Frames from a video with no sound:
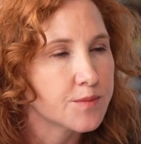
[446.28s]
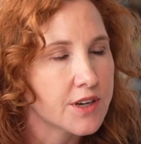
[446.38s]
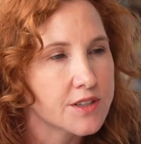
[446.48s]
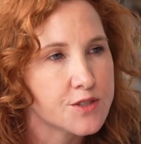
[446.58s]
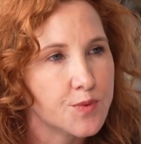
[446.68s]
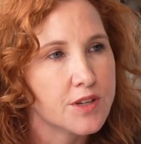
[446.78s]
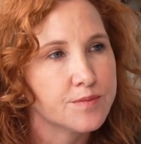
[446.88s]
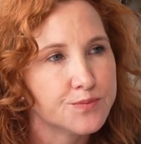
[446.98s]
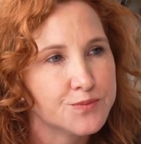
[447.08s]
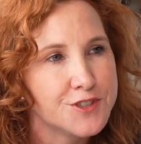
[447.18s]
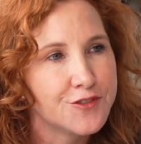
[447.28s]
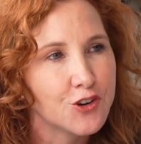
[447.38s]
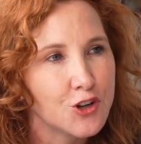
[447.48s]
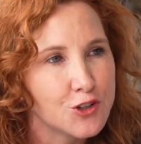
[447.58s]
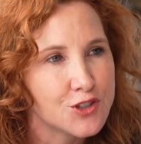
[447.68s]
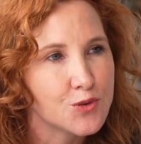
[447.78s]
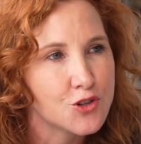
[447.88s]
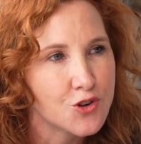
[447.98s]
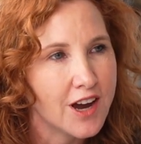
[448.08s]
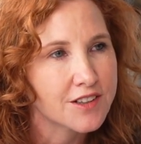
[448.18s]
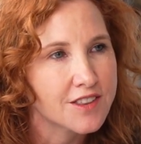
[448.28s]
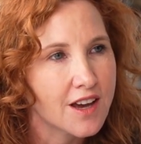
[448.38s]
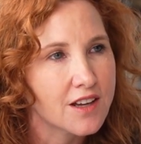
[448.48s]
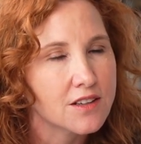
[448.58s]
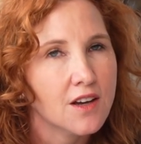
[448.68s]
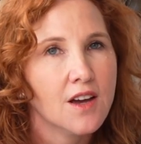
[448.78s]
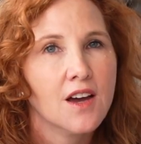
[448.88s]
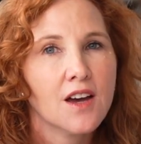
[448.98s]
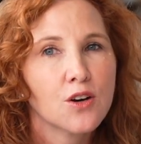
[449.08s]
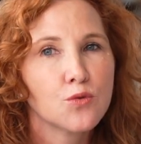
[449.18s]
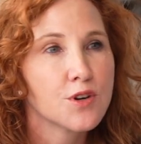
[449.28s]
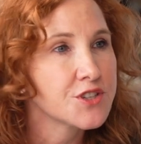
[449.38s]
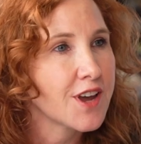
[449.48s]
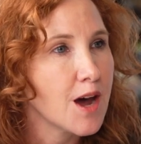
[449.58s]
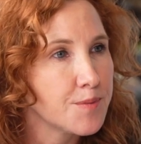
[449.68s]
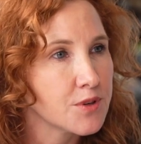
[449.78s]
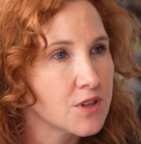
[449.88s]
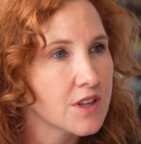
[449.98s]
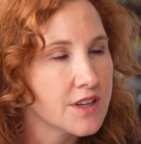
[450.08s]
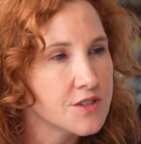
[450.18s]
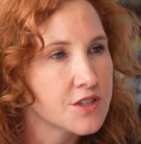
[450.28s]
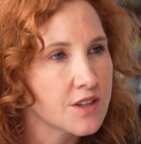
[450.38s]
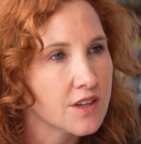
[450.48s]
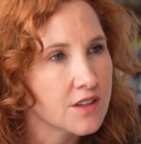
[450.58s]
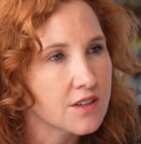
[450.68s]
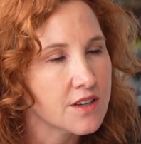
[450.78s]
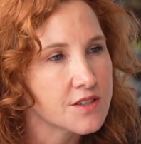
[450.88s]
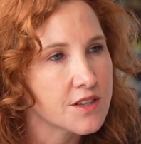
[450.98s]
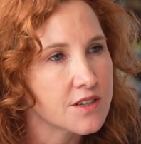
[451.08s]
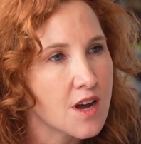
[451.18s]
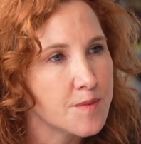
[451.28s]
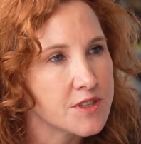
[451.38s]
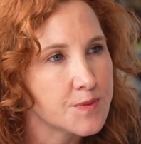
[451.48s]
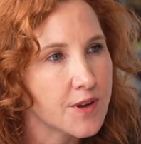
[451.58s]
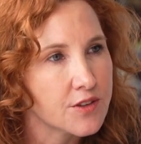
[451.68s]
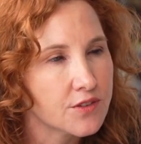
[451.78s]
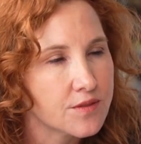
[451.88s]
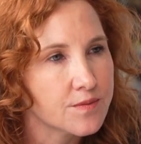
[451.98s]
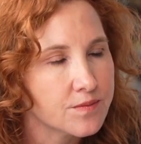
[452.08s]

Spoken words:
but it's been difficult to attract that risk capital into the diamond space.